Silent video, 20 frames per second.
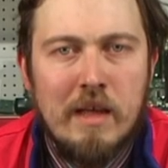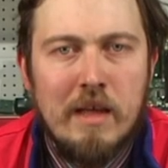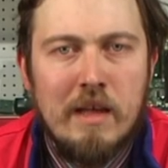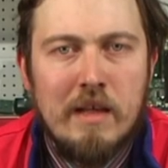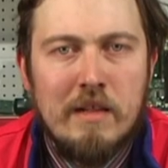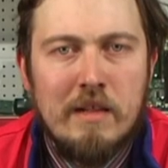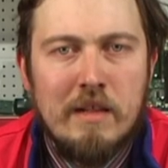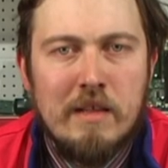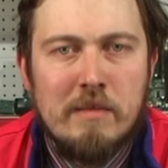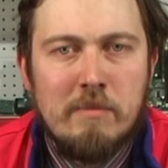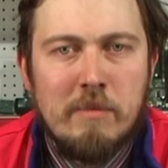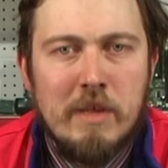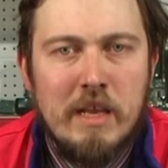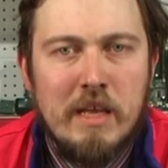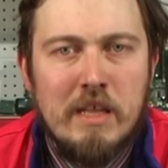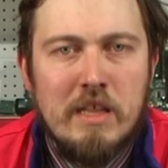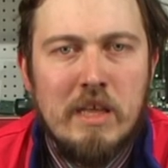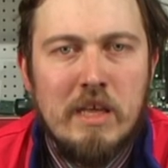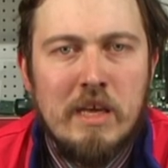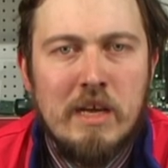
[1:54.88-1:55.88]
measure and control
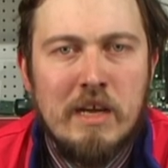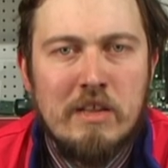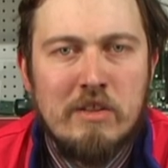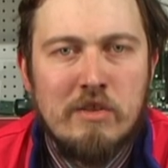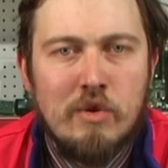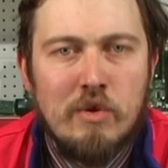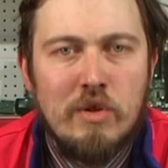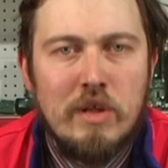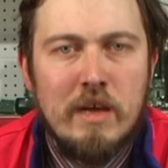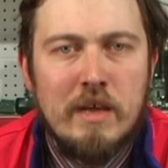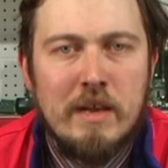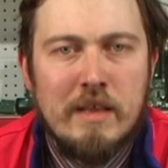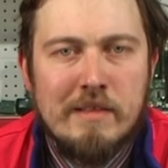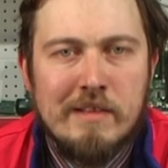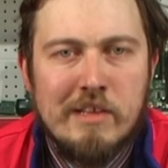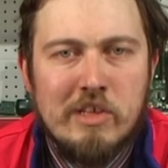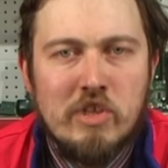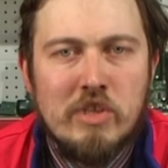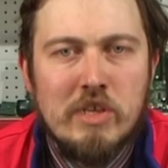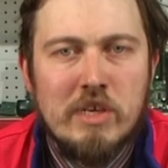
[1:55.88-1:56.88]
various
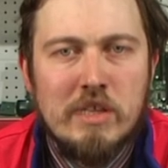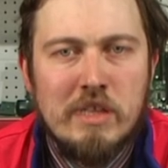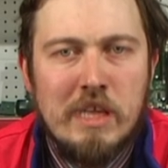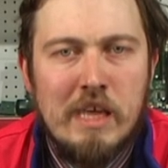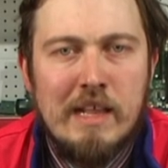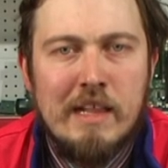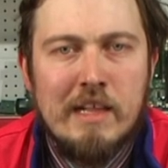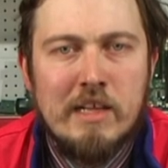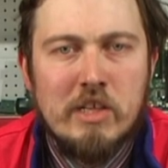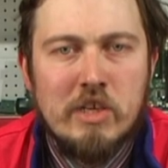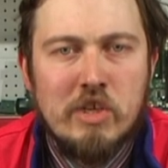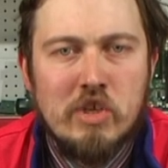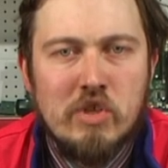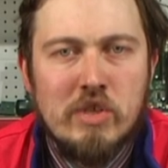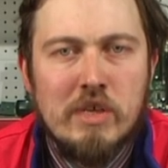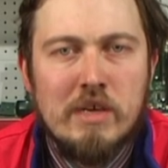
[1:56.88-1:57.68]
non-electrical values.